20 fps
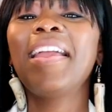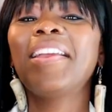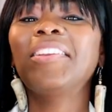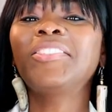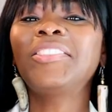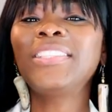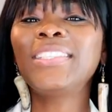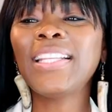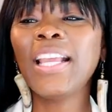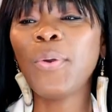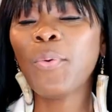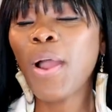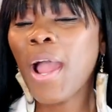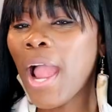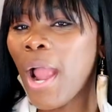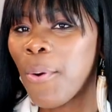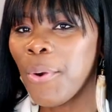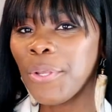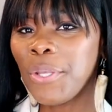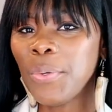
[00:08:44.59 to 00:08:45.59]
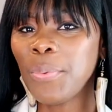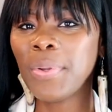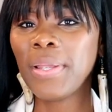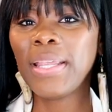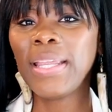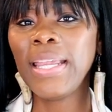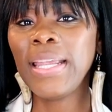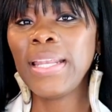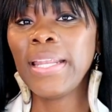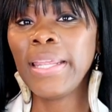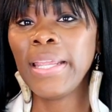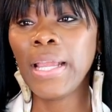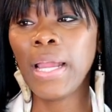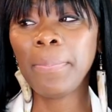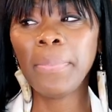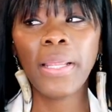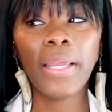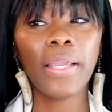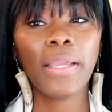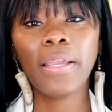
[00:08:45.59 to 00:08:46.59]
And she's like, well, how are you with eating?
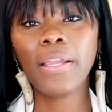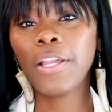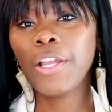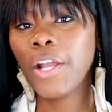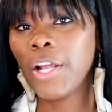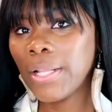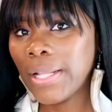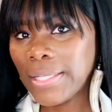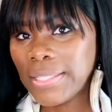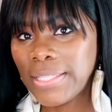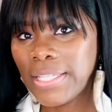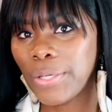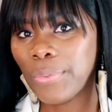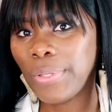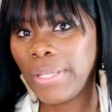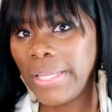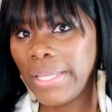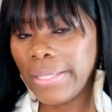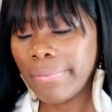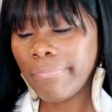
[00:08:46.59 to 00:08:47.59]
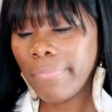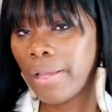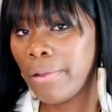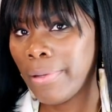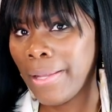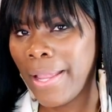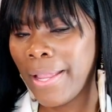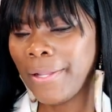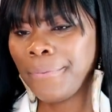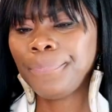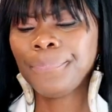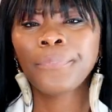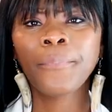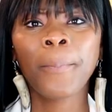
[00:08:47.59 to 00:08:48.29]
I'm like, girl, I still eat. Okay.